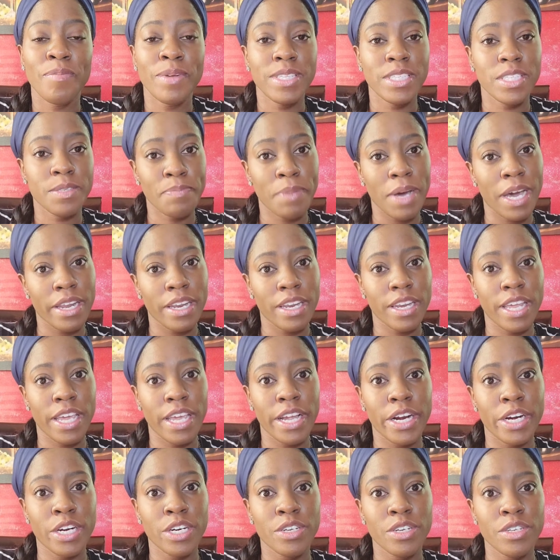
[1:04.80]
been spotted
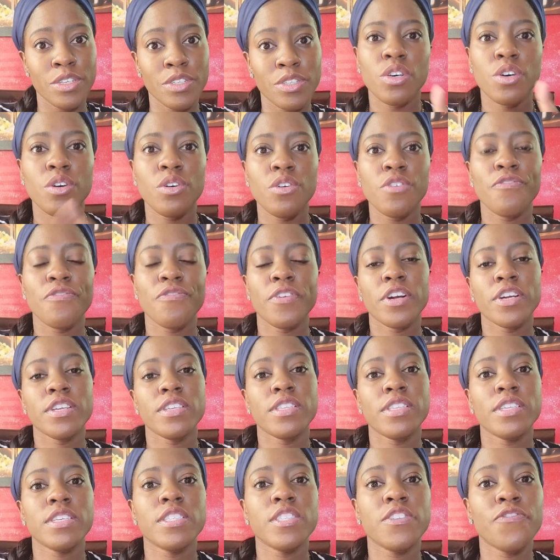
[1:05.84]
here. So first
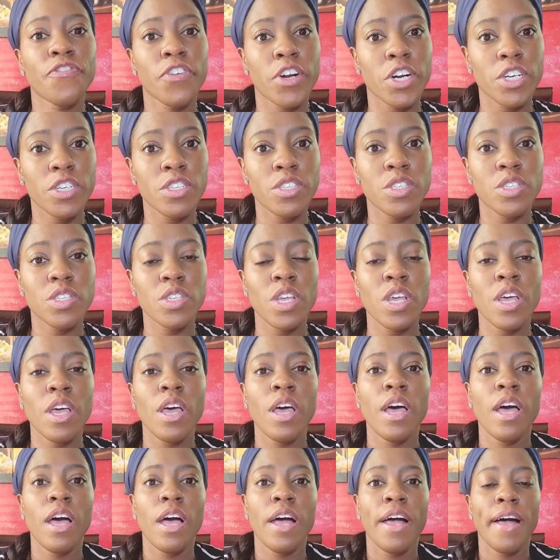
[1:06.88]
things first,
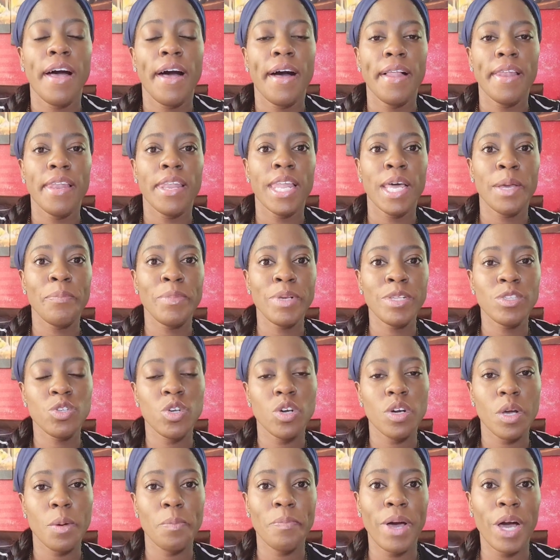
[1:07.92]
let me
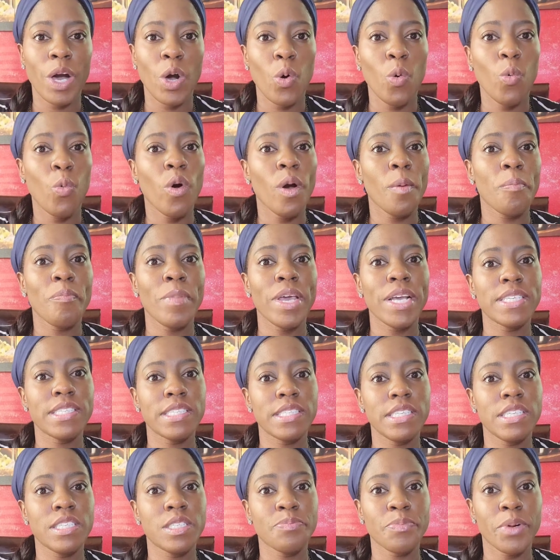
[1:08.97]
talk about what makes
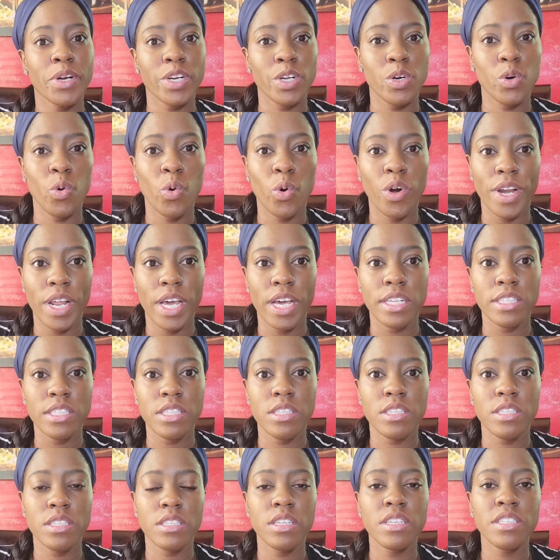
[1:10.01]
these murder hornets